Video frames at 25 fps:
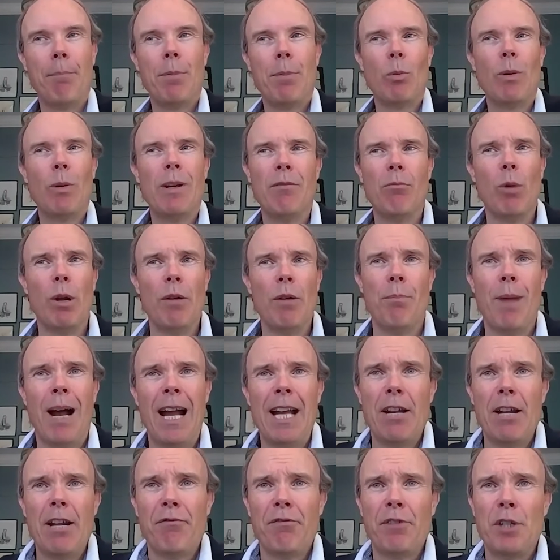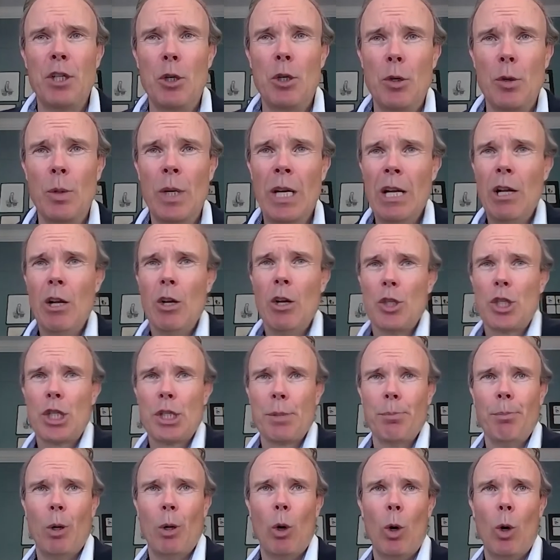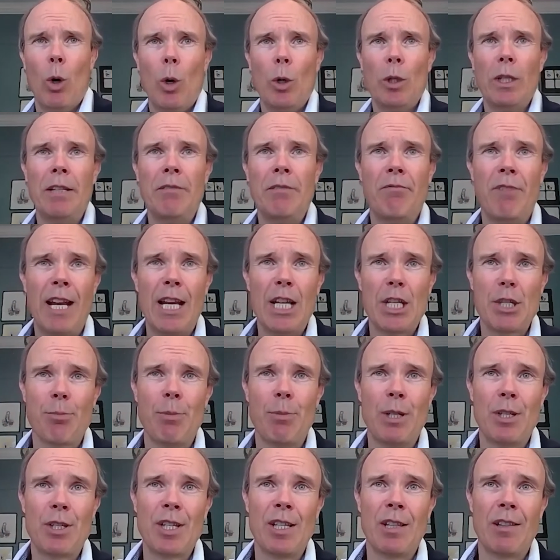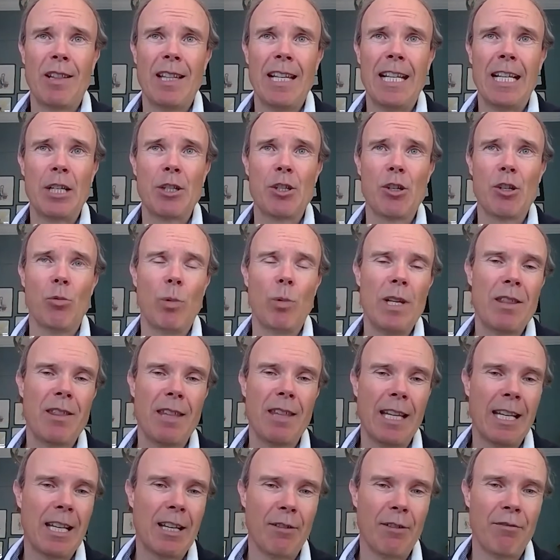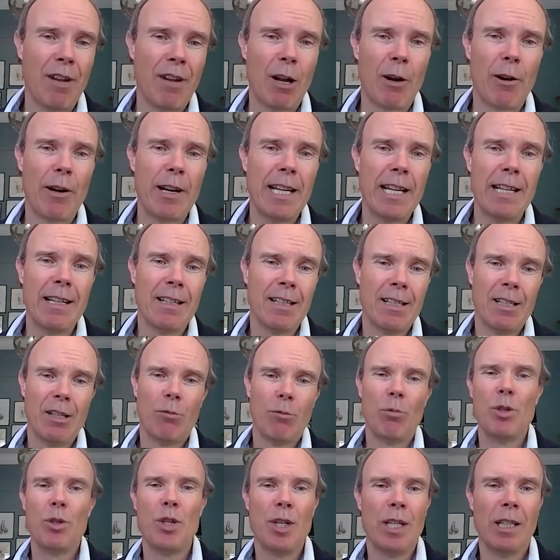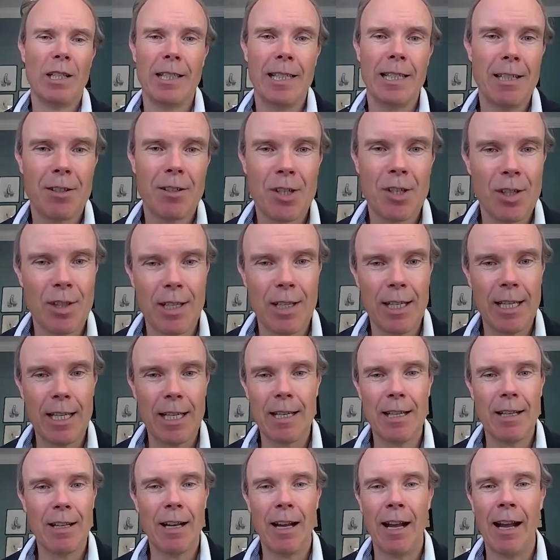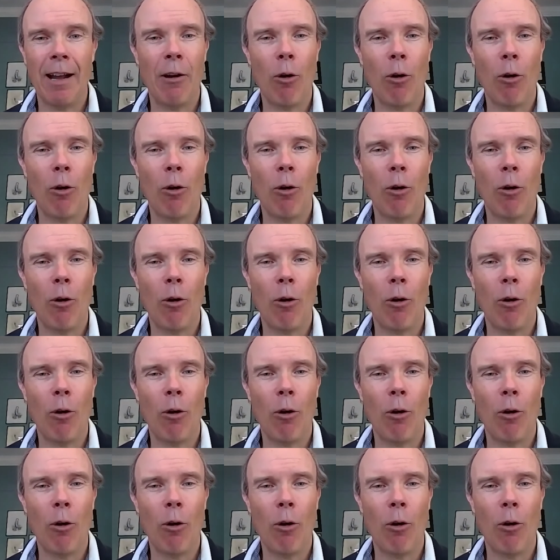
But we've made a few small investments in things that we think are very resilient to